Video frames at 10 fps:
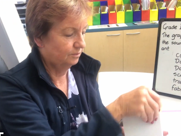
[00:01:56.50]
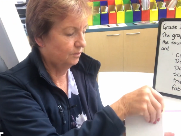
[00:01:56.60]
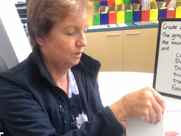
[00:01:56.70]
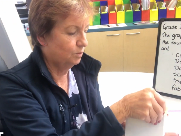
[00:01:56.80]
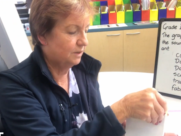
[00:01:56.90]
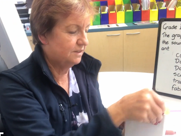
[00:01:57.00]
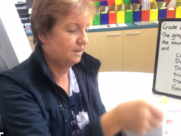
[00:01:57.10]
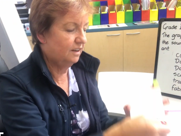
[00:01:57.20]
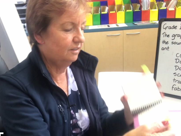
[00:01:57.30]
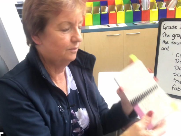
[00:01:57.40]
once
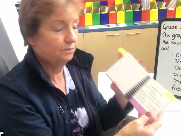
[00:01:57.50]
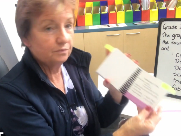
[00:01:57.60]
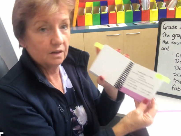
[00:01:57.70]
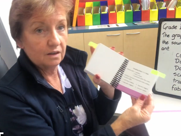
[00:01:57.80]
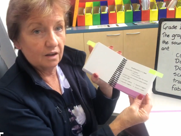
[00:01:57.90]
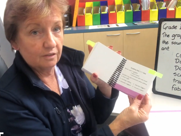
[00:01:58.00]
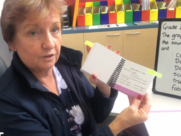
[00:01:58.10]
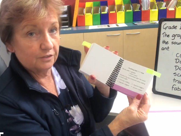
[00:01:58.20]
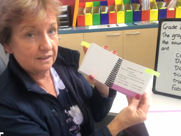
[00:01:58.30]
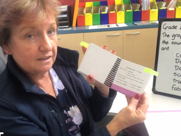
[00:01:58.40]
again, I've got
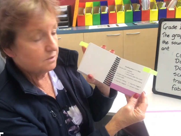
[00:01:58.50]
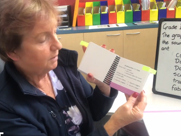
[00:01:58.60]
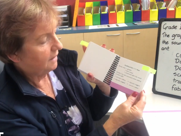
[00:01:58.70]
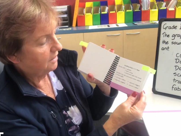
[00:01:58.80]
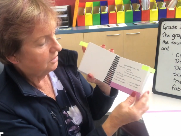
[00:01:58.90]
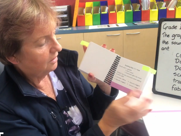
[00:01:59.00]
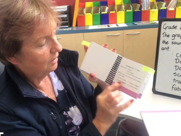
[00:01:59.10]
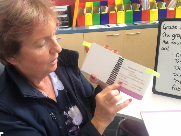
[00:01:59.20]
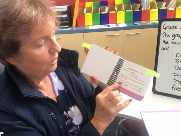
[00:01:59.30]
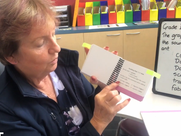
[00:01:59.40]
the explanation
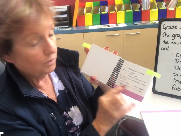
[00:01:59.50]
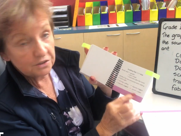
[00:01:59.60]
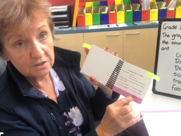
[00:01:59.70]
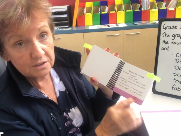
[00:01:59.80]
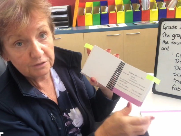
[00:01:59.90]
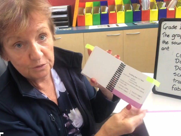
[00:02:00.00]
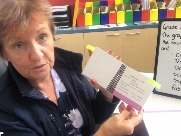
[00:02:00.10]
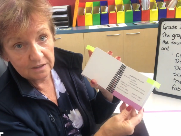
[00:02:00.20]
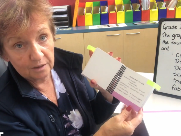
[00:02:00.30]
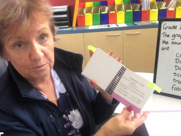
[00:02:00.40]
with just a few
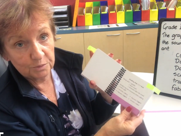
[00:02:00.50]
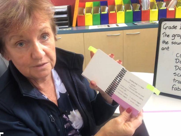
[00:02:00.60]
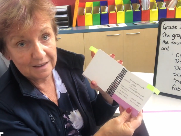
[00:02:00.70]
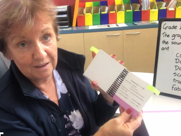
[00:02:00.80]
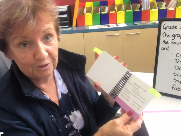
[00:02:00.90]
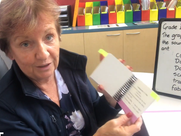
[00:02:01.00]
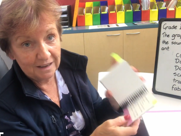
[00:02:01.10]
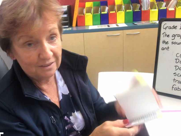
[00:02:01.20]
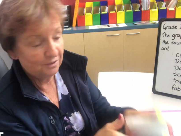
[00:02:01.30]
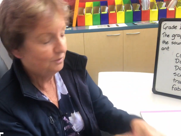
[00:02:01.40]
samples to have on hand.